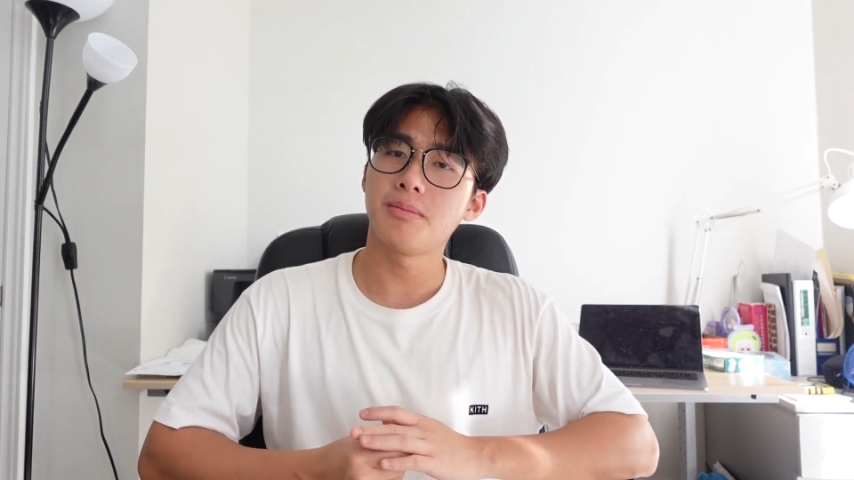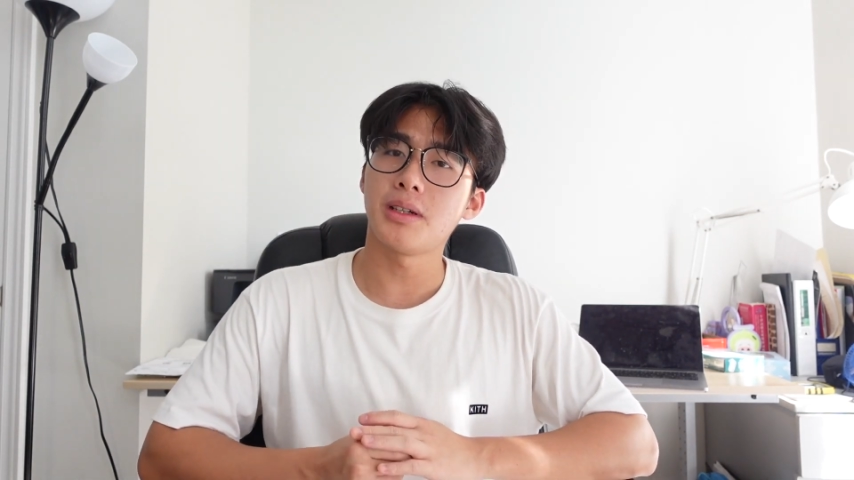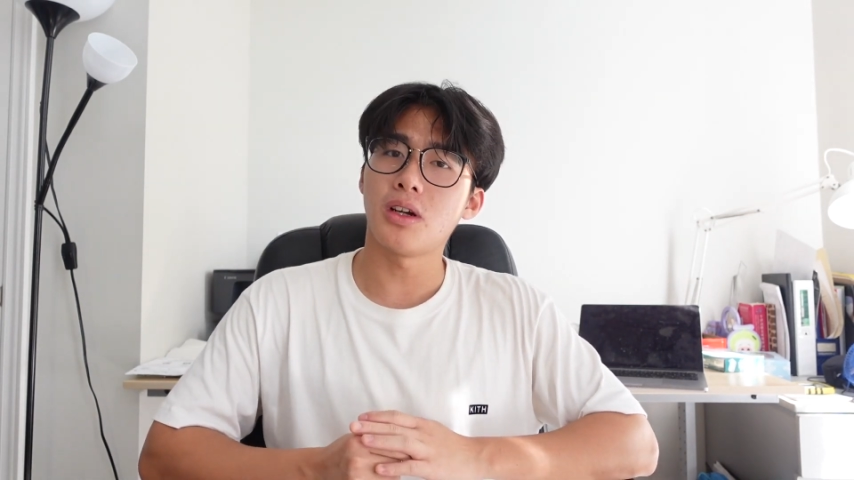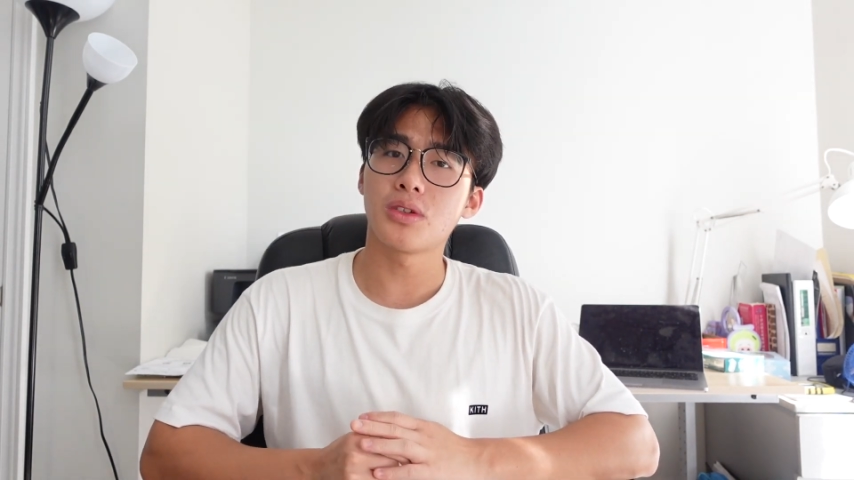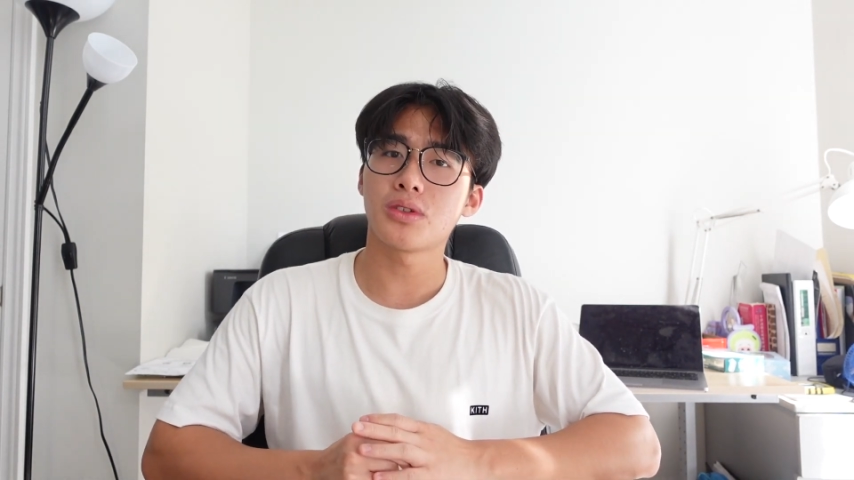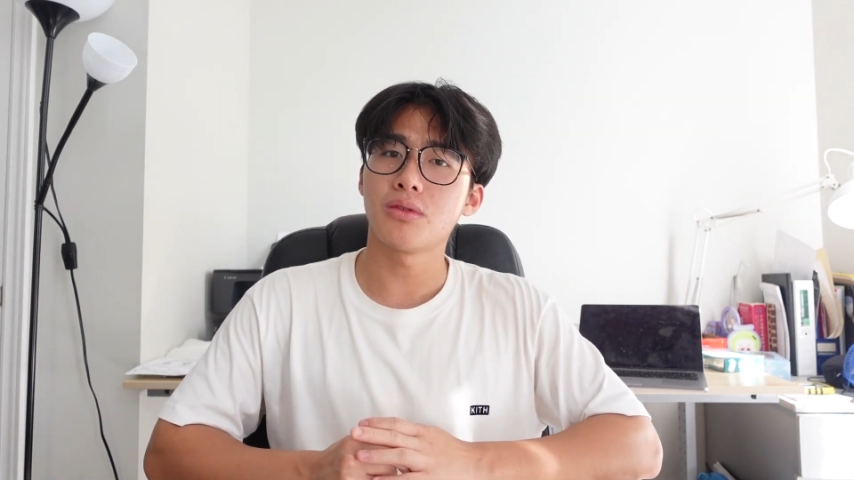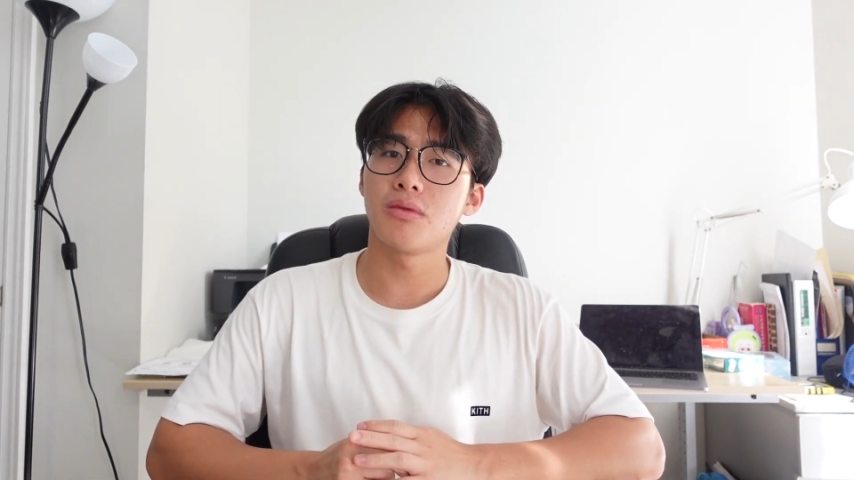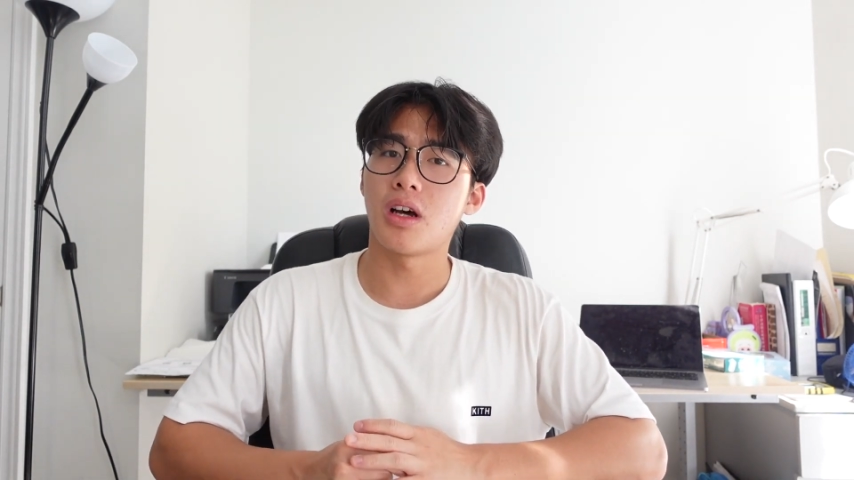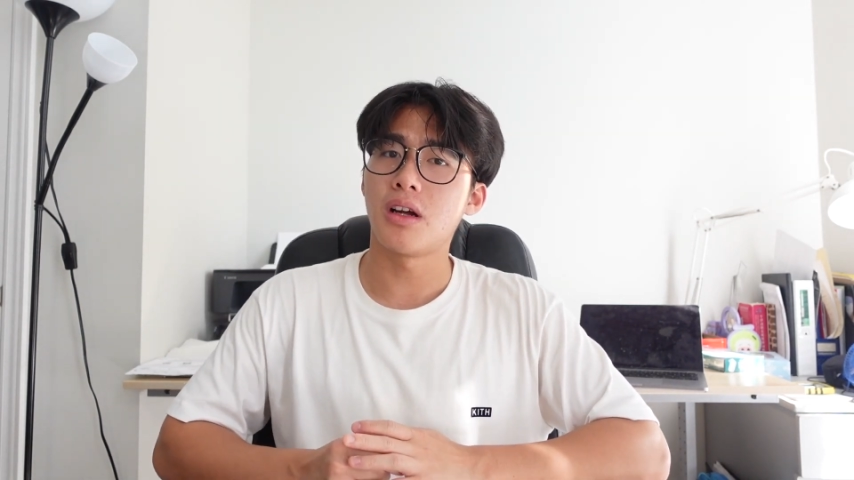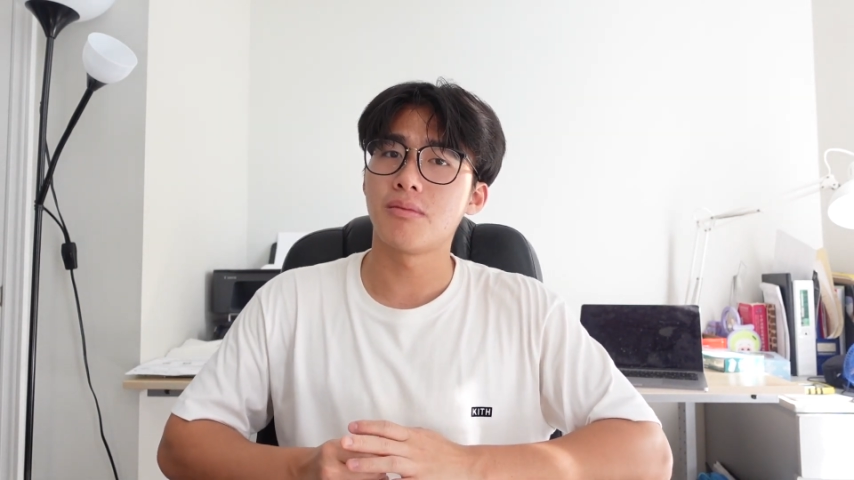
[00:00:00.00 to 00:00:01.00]
but also
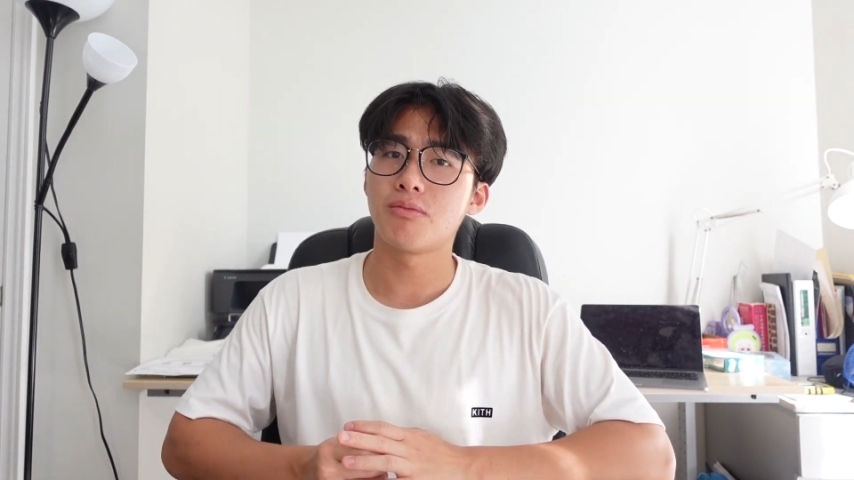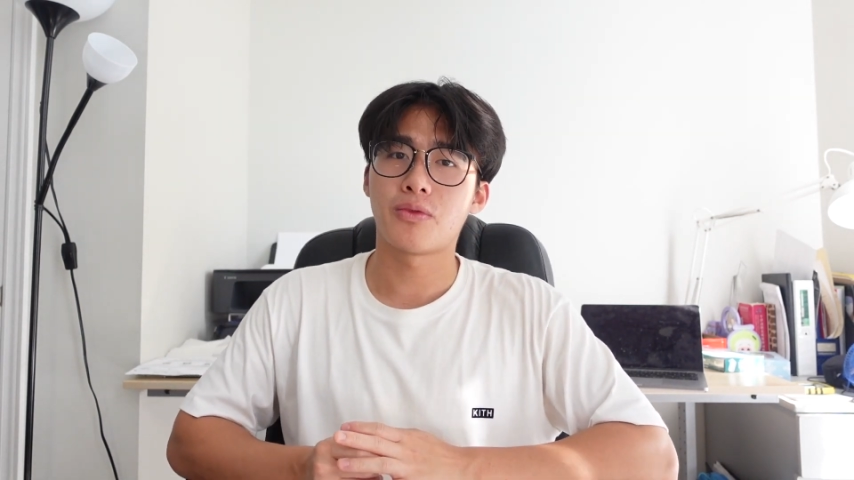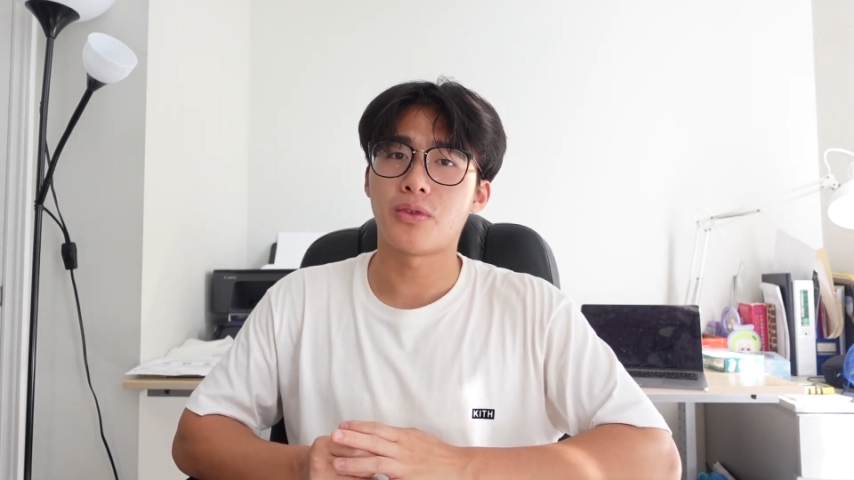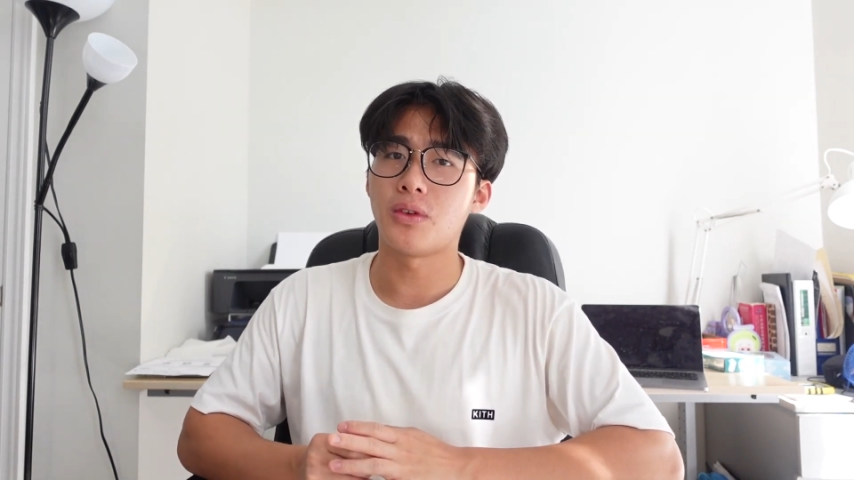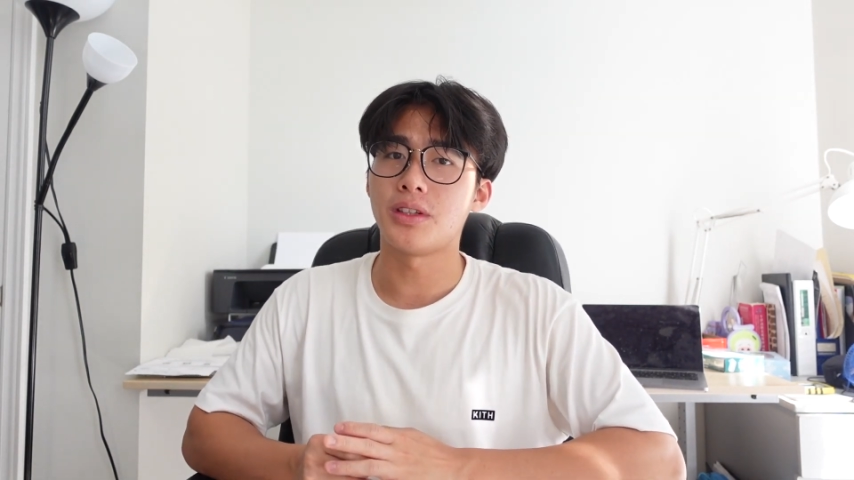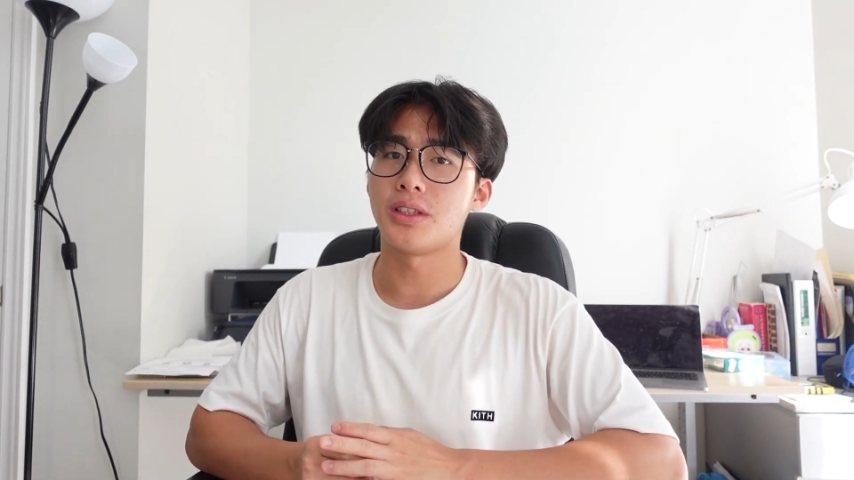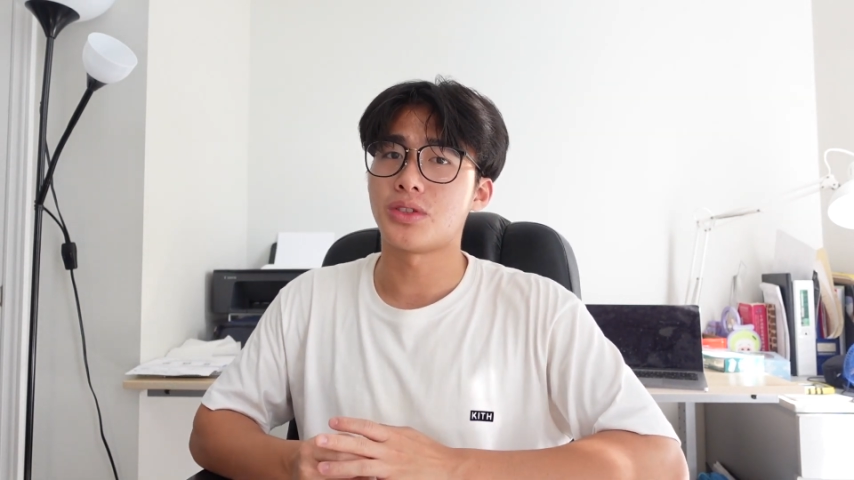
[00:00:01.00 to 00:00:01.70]
not fully